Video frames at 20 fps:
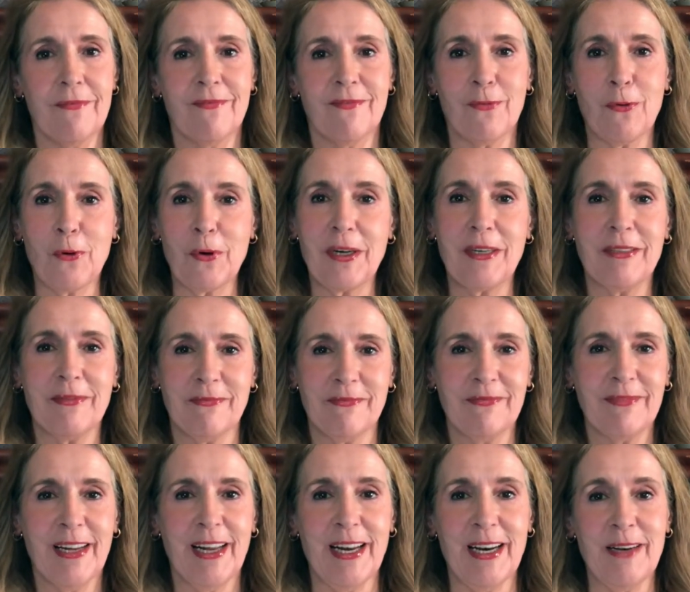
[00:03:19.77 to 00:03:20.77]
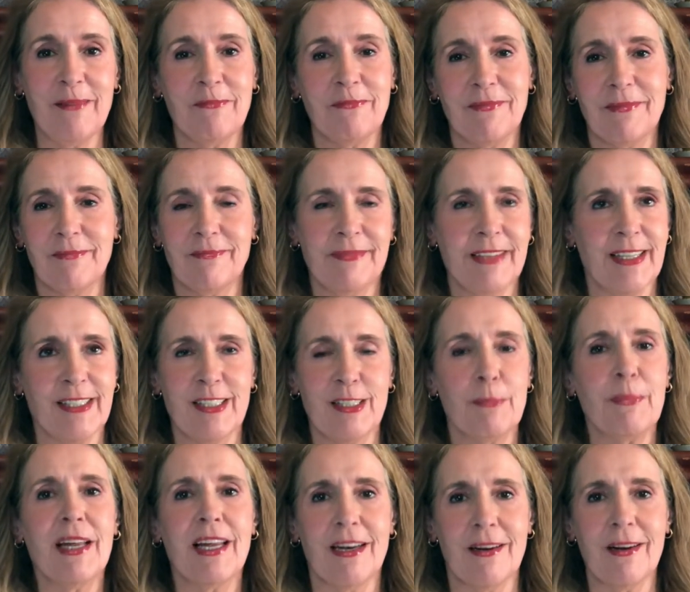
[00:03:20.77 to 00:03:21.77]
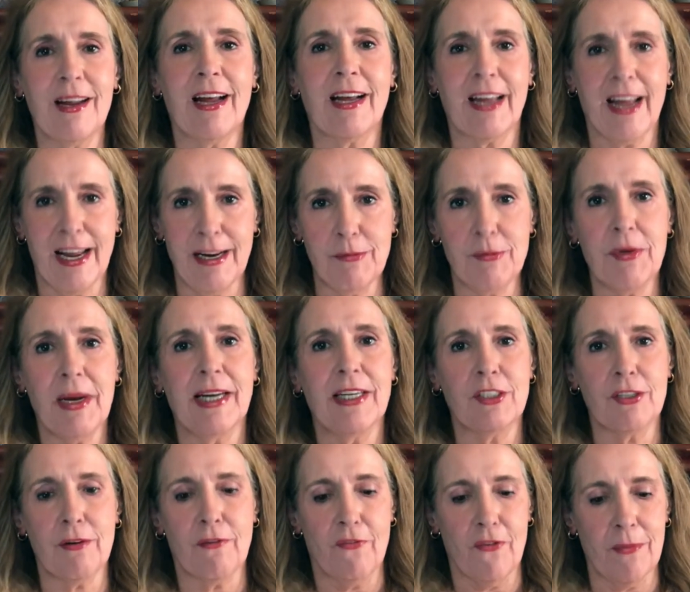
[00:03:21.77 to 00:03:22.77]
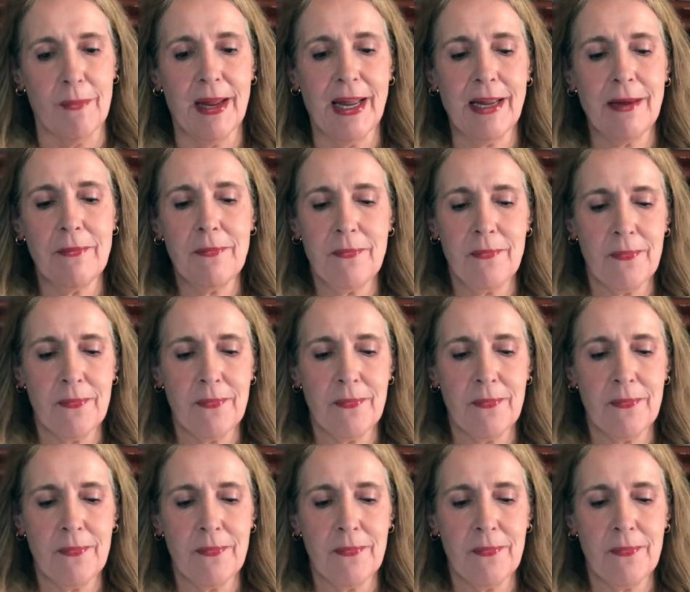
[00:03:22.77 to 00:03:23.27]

for it, and it's been a game changer for me.